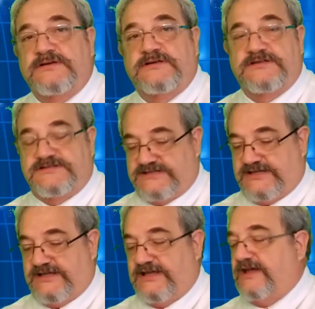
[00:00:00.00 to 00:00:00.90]
and
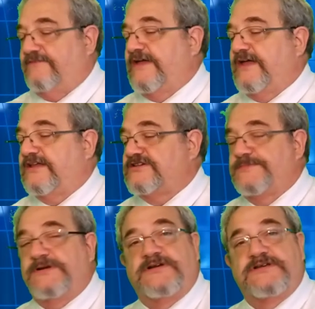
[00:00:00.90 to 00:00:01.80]
say, I've had
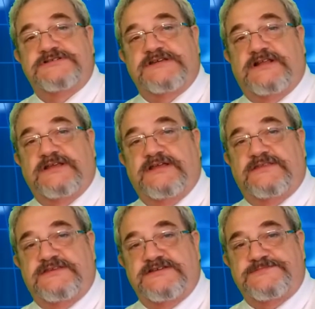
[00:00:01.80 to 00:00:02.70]
experience selling
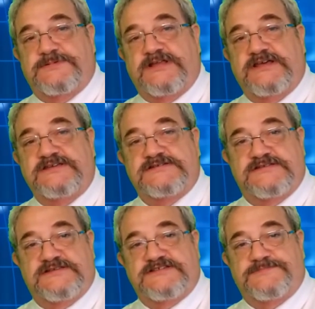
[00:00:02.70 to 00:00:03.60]
at this place,
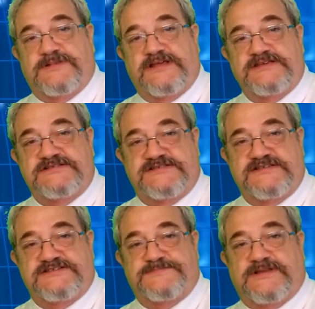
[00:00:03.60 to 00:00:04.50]
this place,
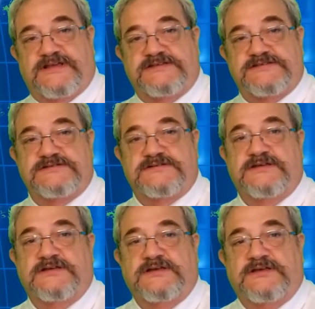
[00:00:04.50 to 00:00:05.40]
this place.
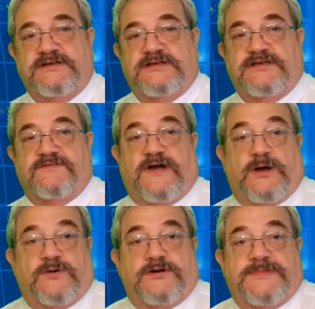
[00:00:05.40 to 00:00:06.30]
If I
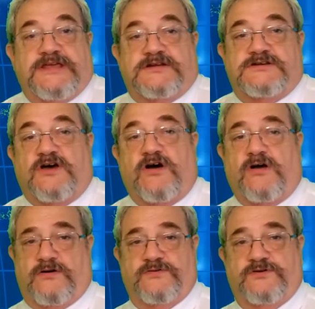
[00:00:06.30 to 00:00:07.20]
were to be a
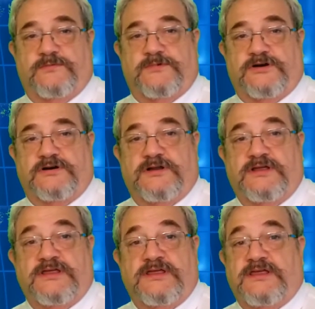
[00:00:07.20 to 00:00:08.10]
dog groomer
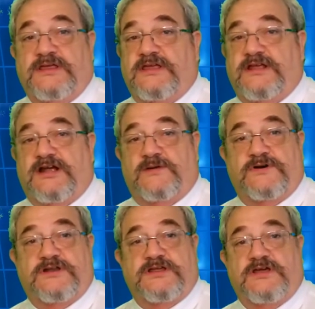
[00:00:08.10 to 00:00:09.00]
and I
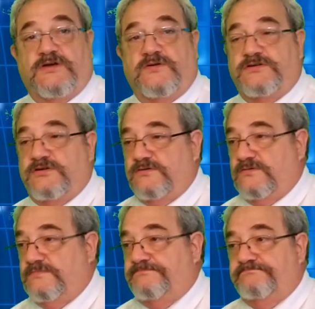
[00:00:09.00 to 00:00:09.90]
were to go
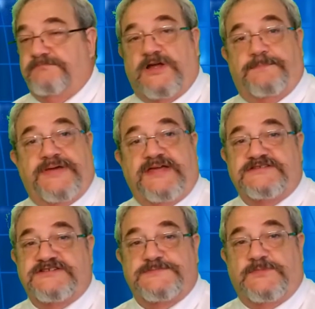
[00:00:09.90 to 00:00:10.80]
to a
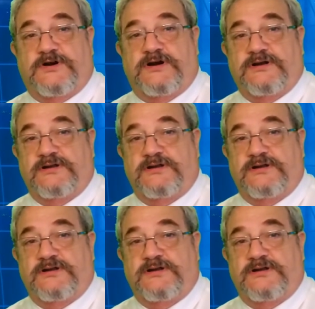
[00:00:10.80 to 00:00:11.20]
PetSmart,